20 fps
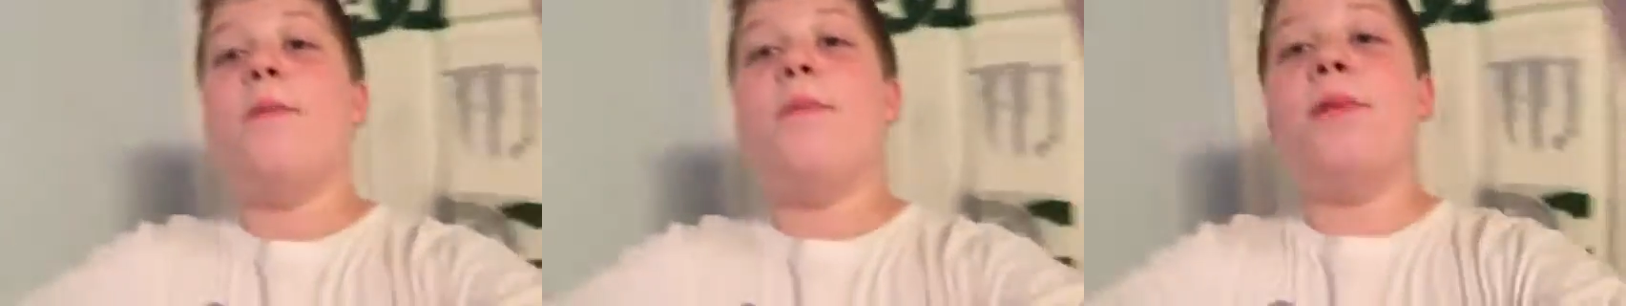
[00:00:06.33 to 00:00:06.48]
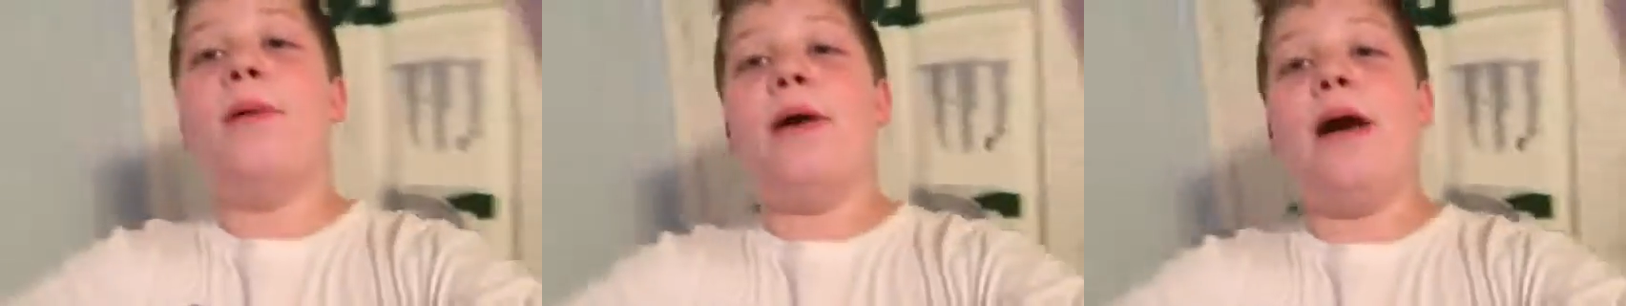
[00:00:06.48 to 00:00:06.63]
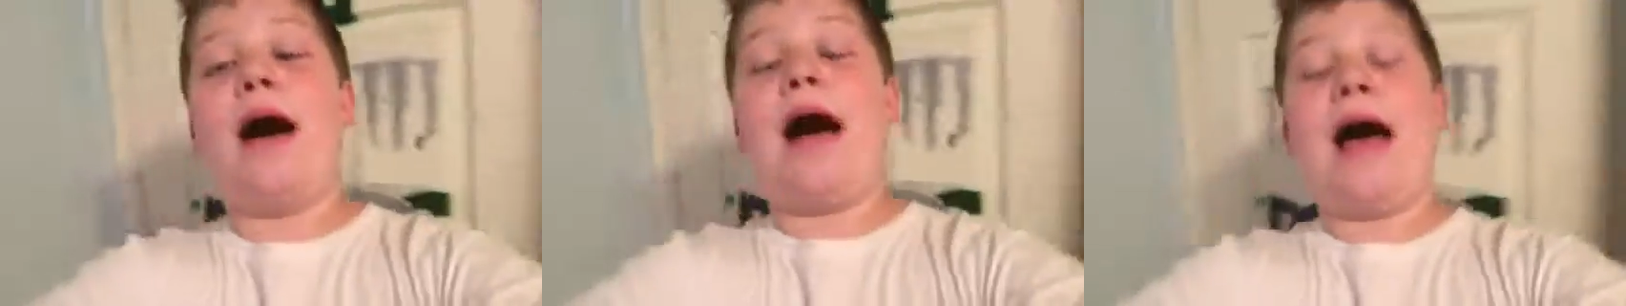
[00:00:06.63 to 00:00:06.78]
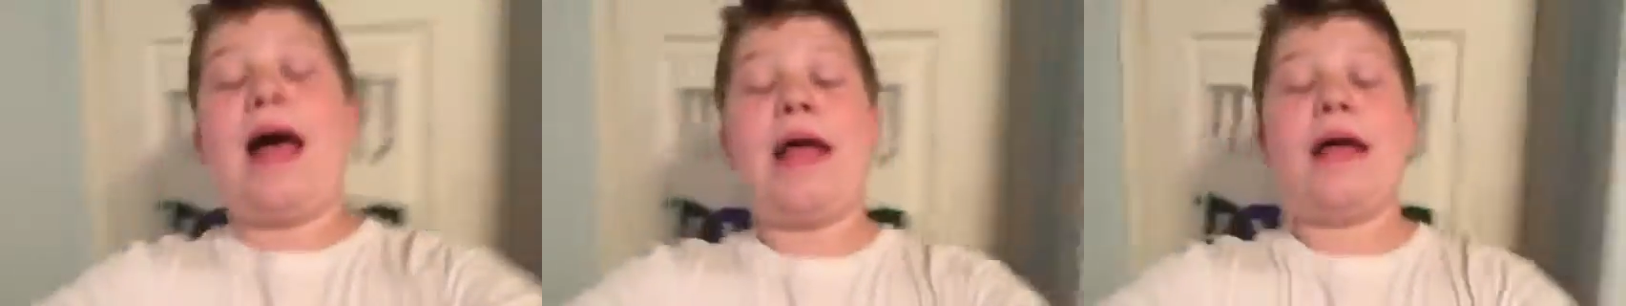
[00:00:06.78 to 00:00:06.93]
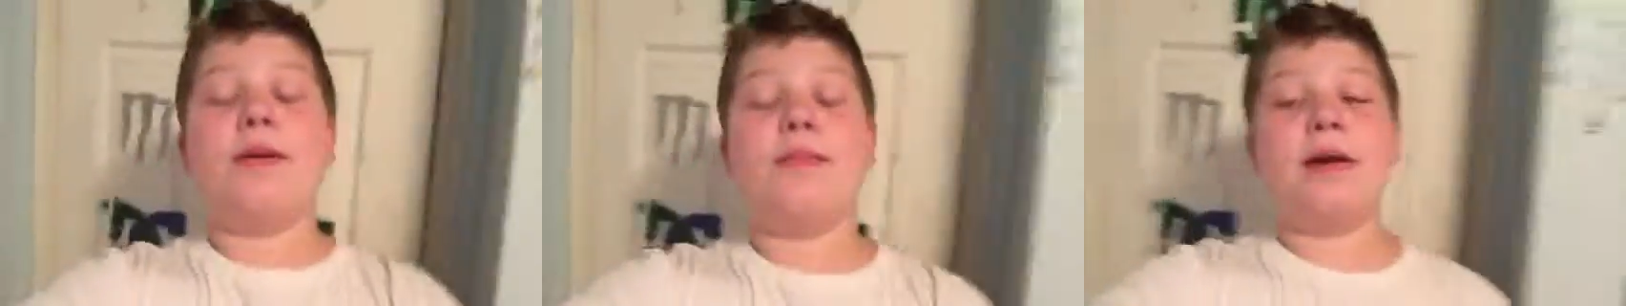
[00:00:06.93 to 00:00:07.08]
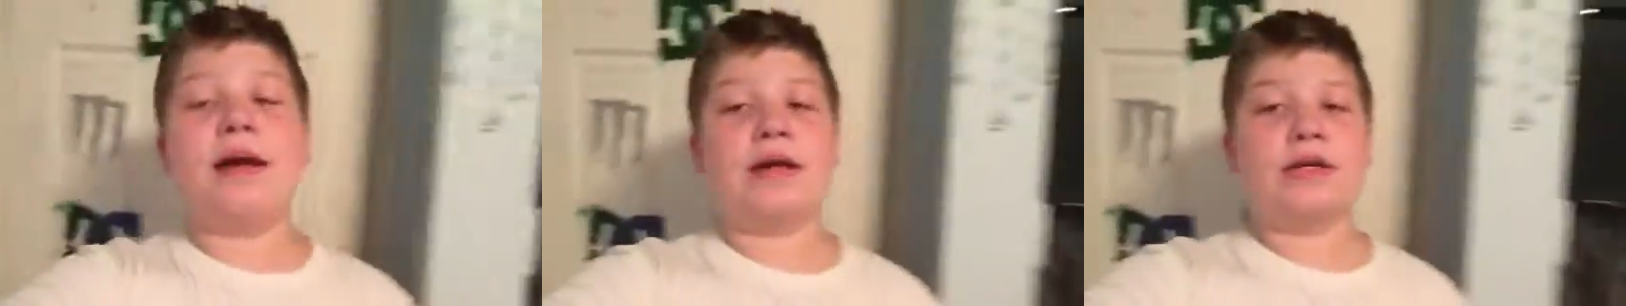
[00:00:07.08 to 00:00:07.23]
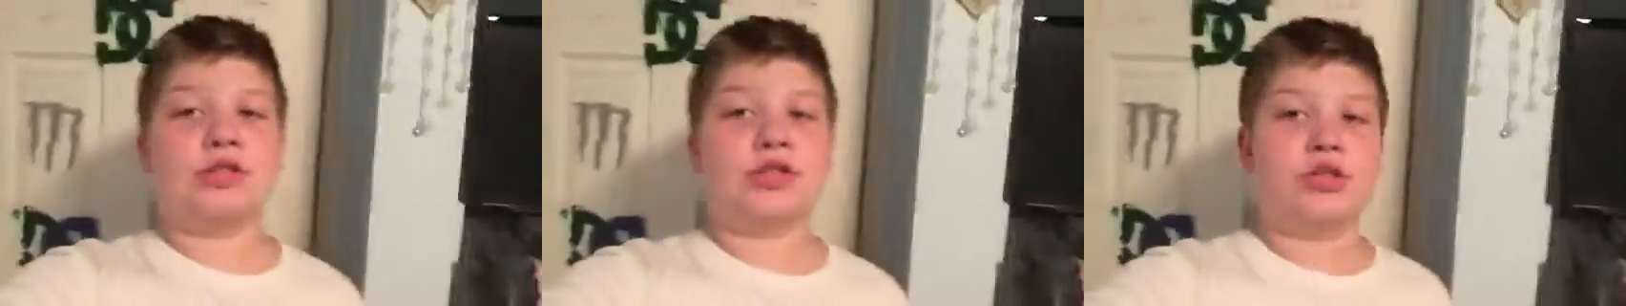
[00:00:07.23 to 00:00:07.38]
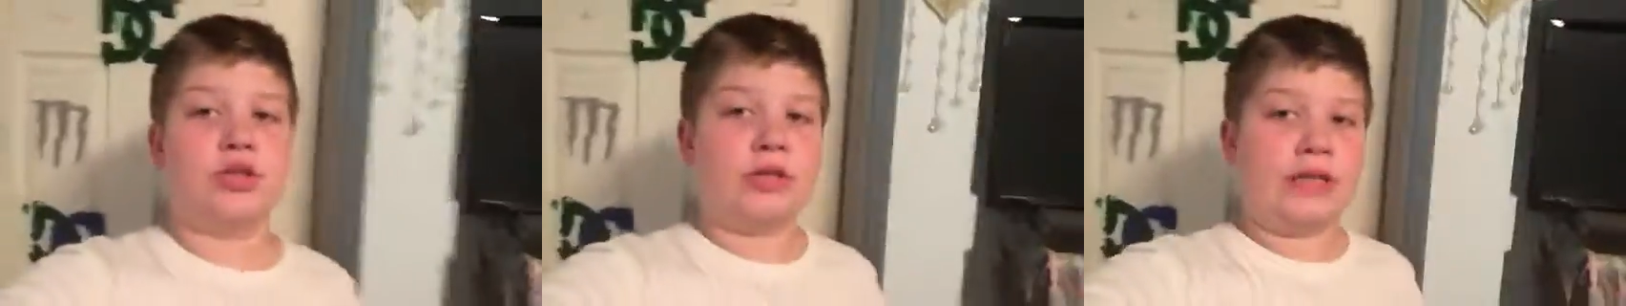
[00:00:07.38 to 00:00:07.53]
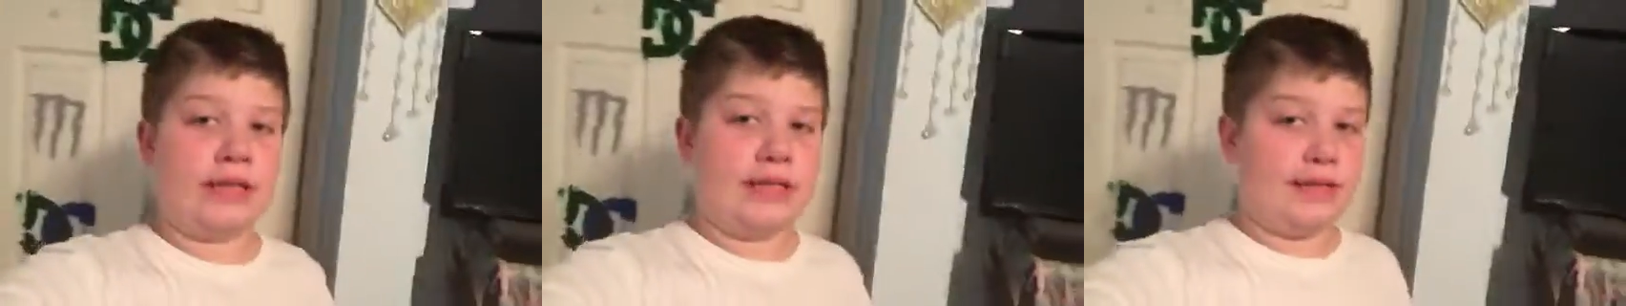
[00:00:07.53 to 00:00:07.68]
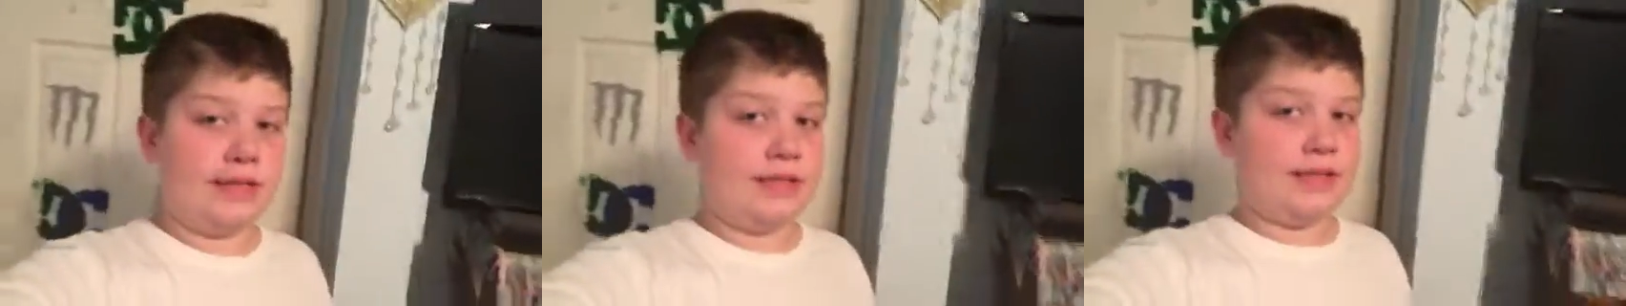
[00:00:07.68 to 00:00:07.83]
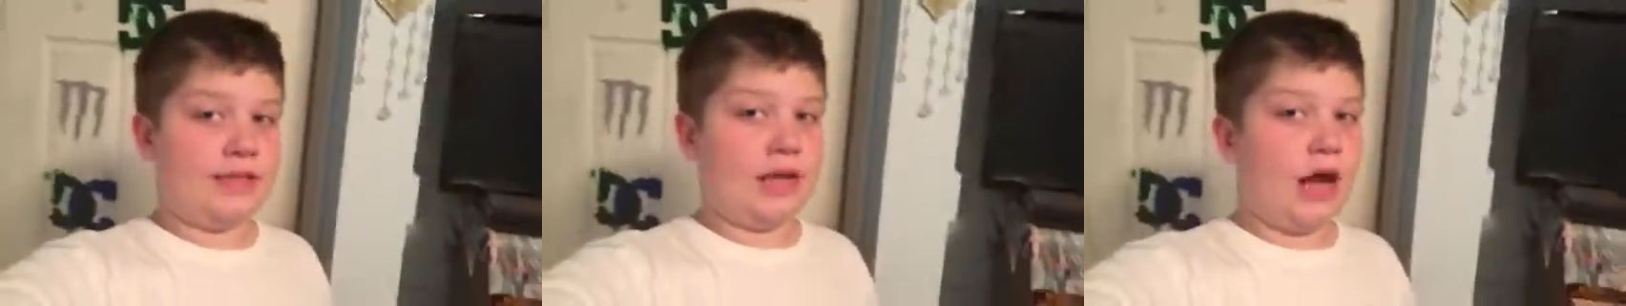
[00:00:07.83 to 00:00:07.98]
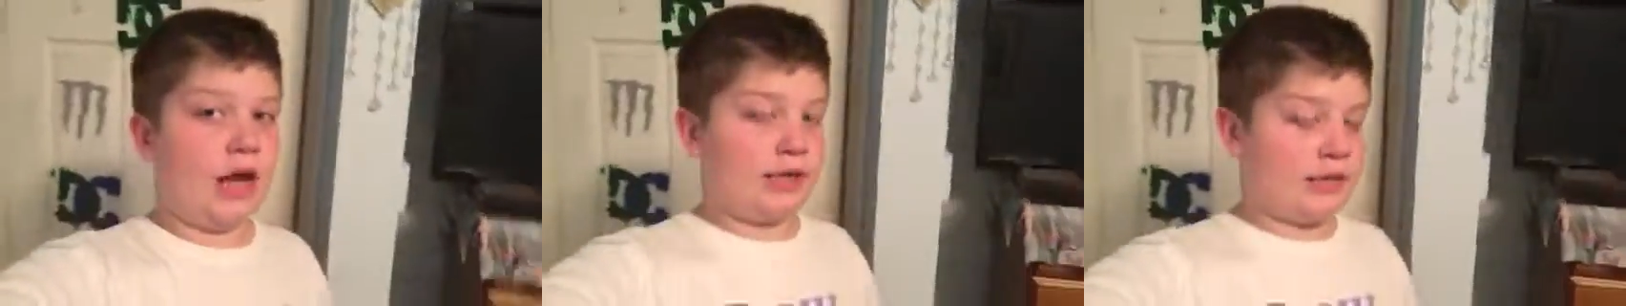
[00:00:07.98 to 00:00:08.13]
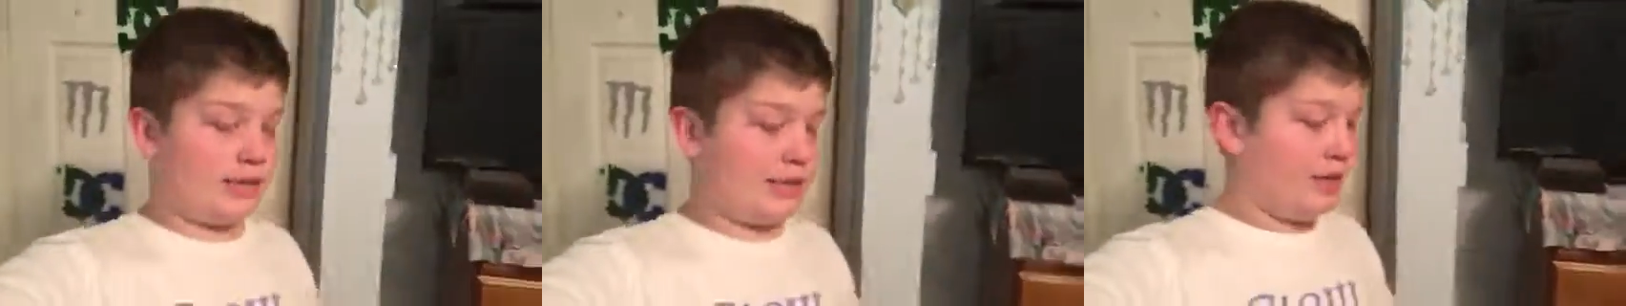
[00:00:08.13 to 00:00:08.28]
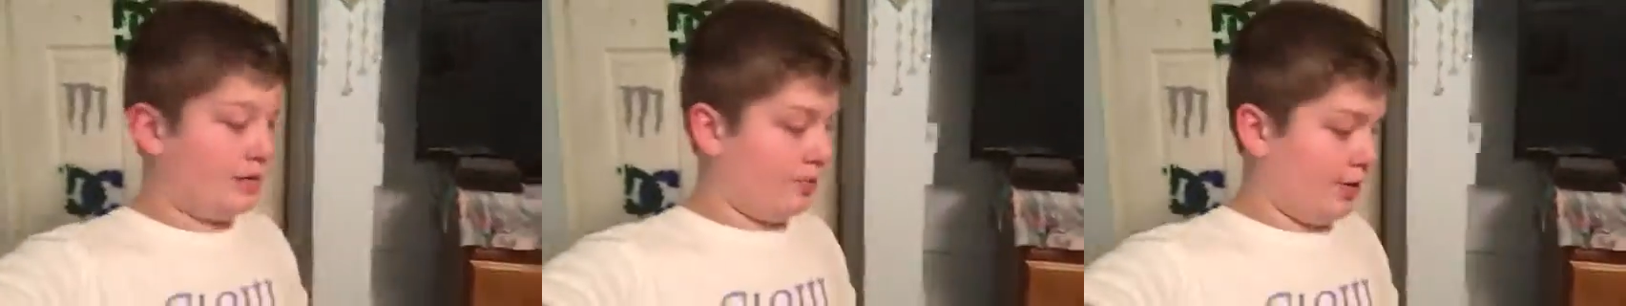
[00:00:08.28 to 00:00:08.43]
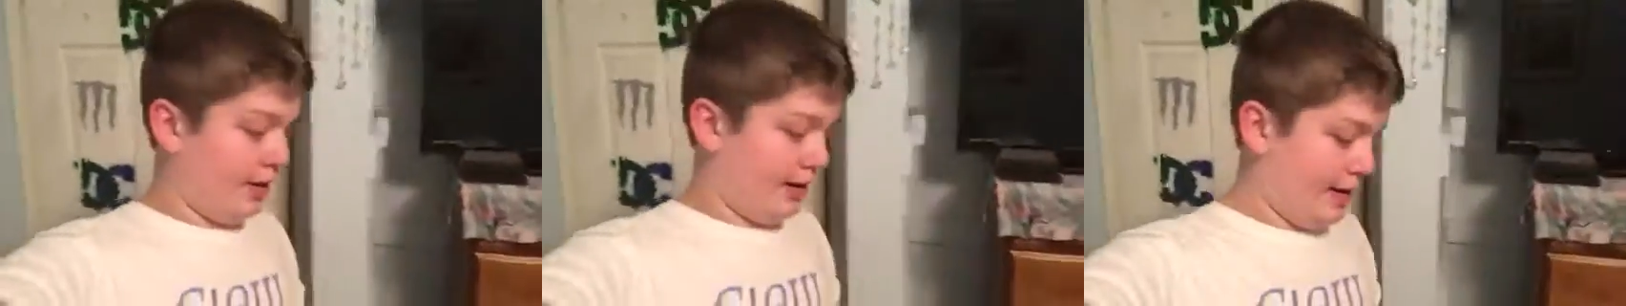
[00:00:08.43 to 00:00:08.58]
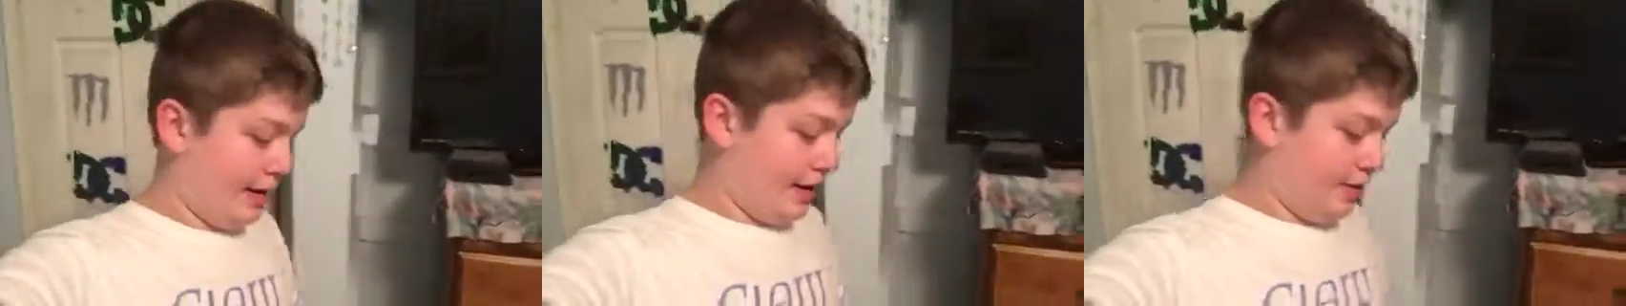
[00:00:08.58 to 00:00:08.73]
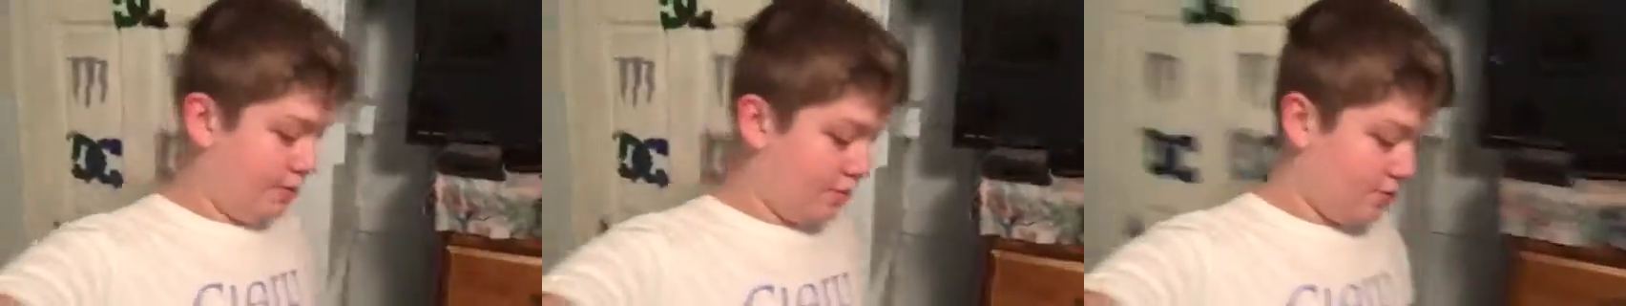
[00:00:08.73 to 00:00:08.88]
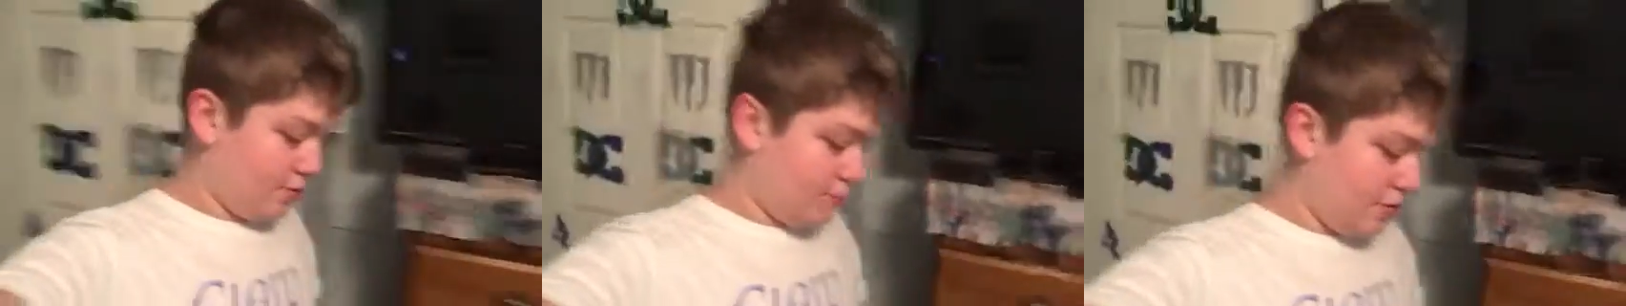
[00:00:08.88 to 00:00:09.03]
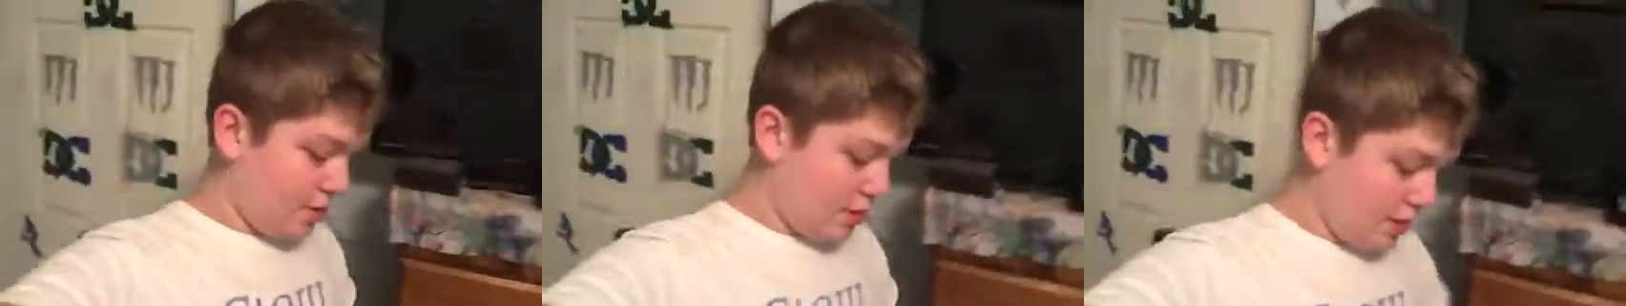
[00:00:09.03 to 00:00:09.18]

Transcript: but I am actually exhausted right now.